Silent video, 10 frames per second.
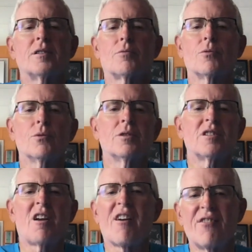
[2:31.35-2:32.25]
through
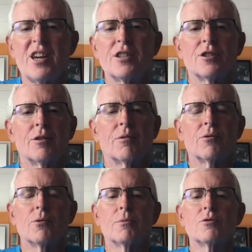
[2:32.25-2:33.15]
starvation,
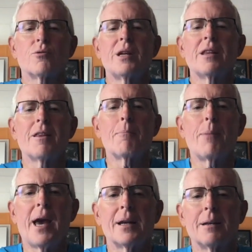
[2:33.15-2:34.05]
through treating them
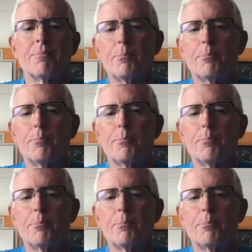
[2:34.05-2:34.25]
badly,